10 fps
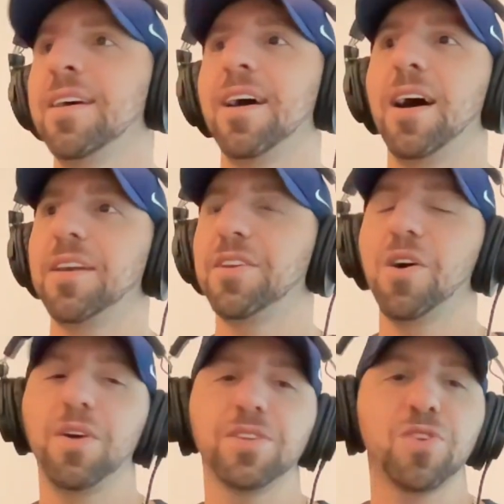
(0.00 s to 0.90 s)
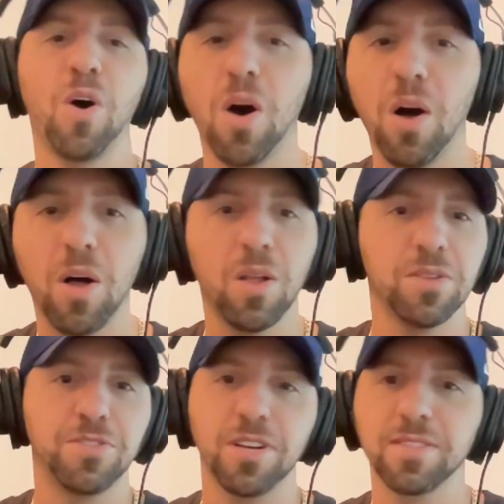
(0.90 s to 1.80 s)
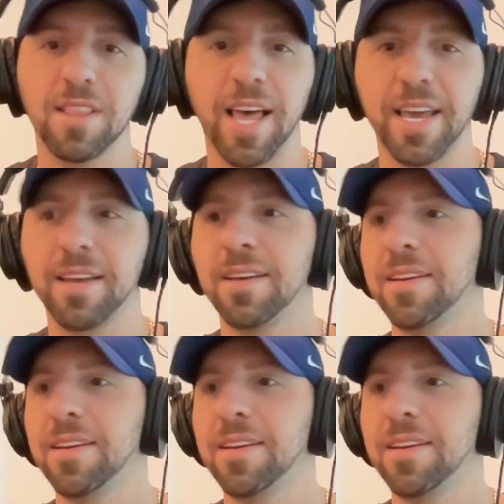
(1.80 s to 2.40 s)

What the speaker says: It's all just like a